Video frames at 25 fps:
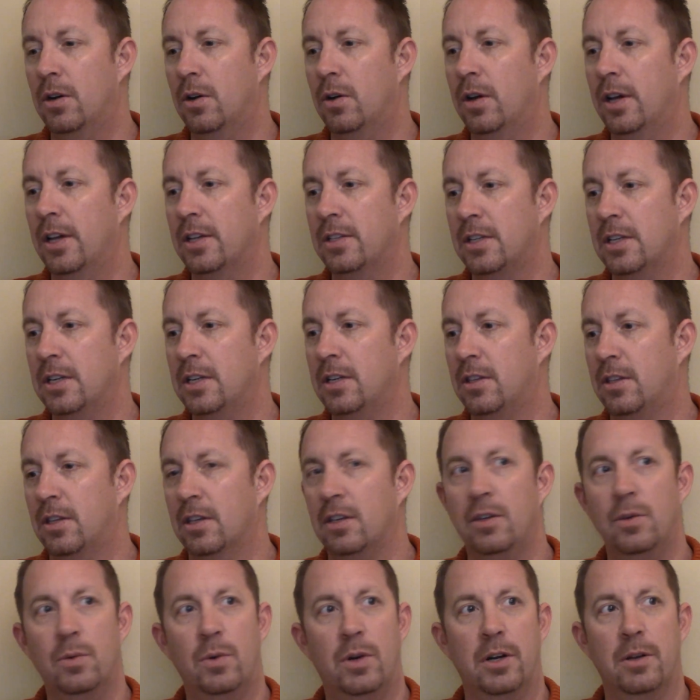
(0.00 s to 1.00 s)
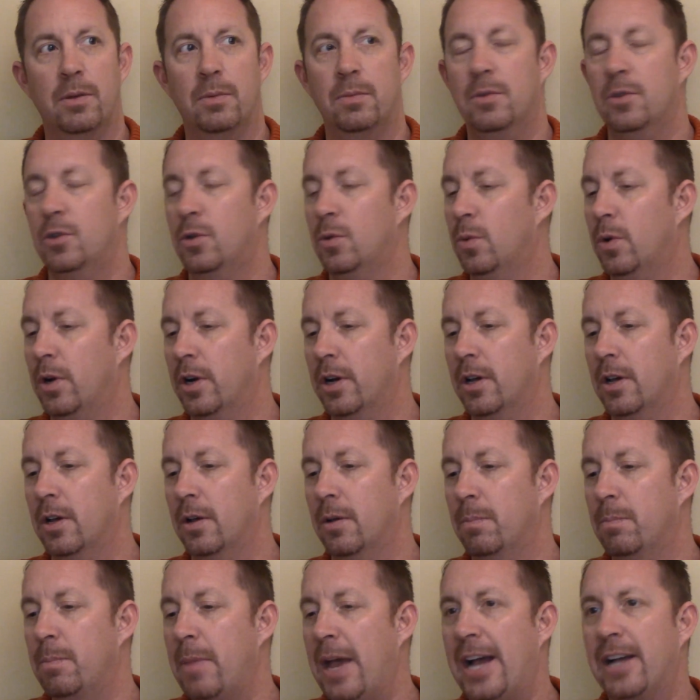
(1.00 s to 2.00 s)
As anything, you want
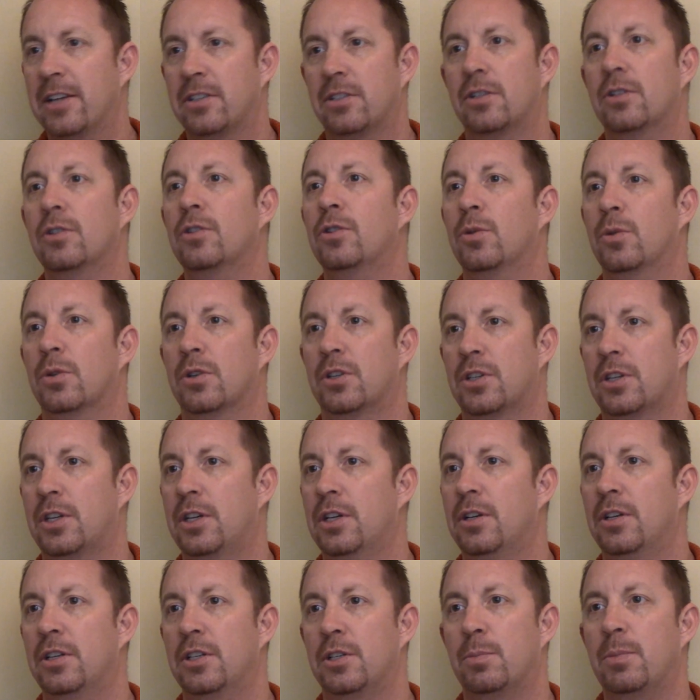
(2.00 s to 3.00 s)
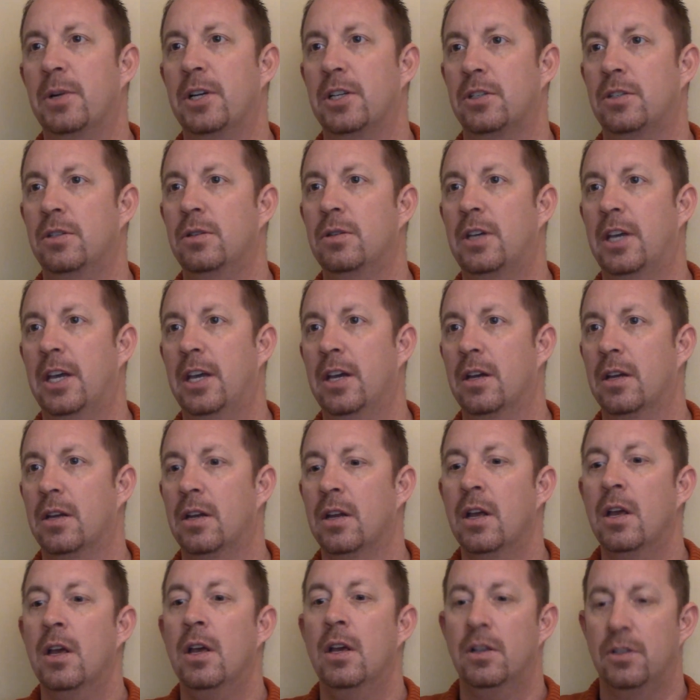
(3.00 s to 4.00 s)
to master your skill as best you can.
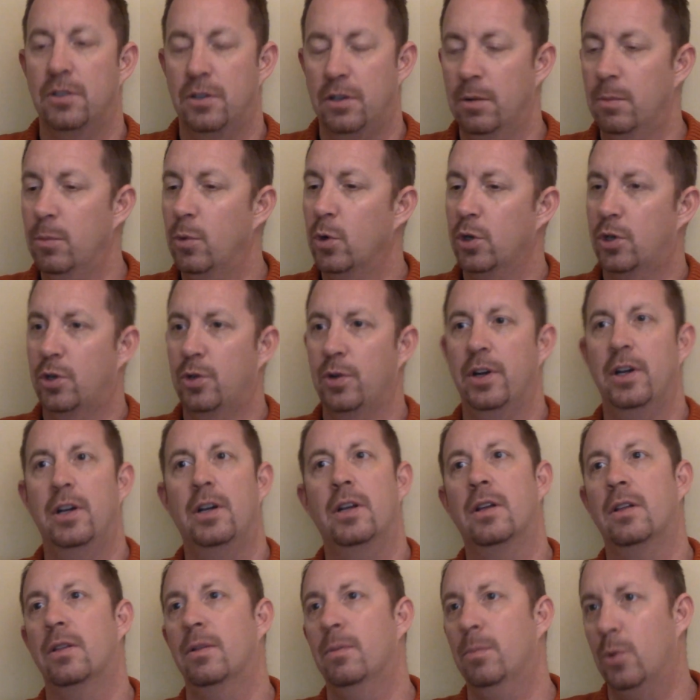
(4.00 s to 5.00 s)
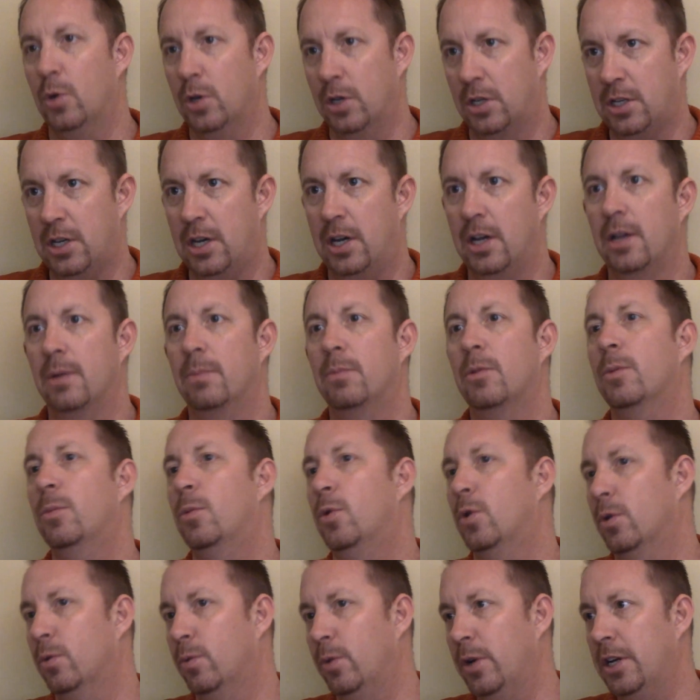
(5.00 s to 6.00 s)
So the more training, the more time, the
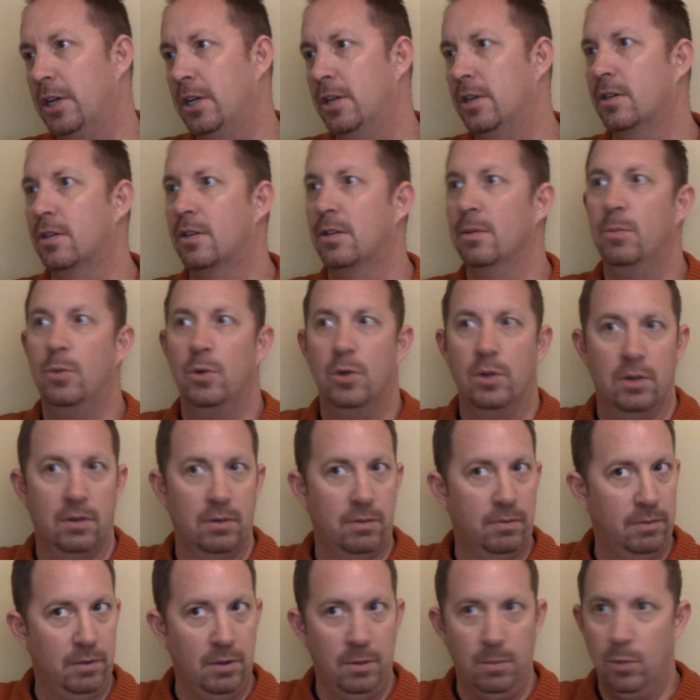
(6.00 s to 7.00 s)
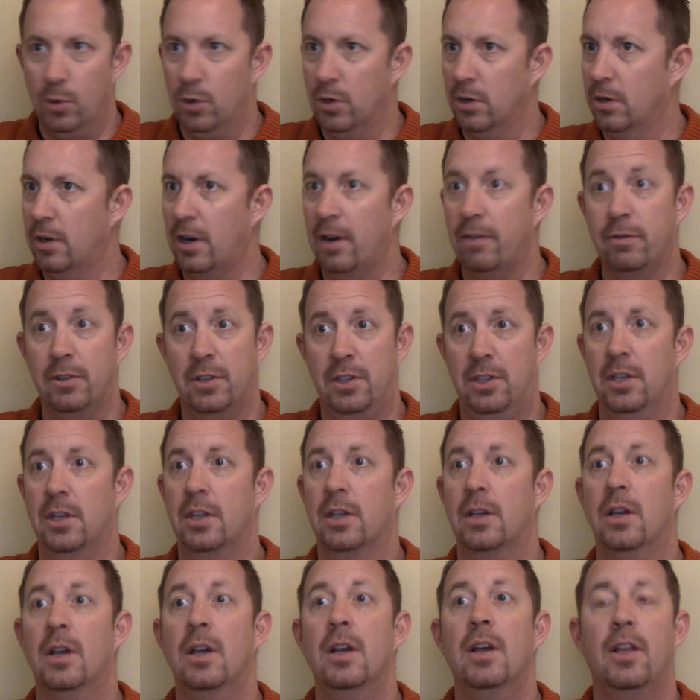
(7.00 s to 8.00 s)
more range, the more
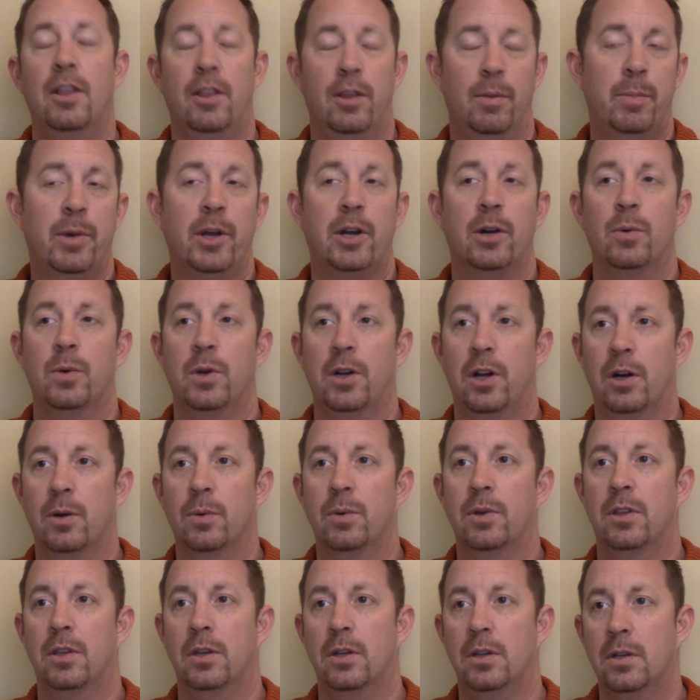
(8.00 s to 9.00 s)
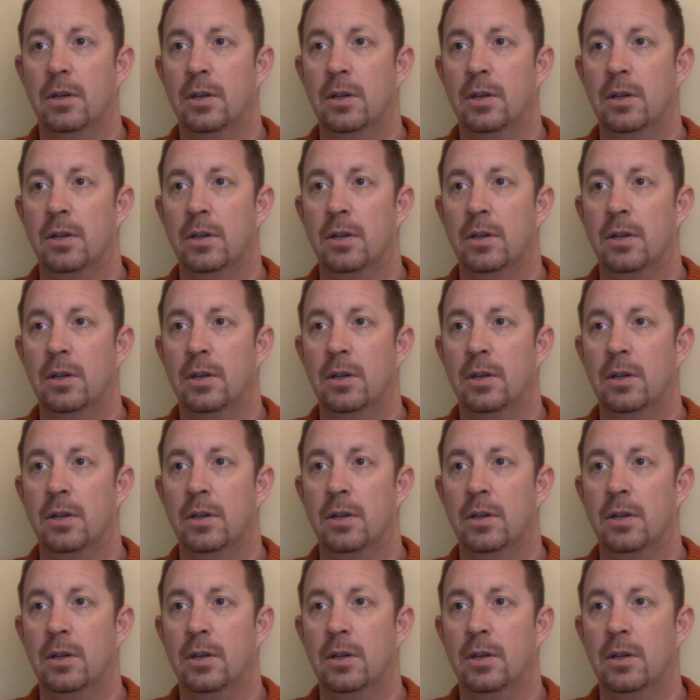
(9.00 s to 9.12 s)
everything, the better we are with it.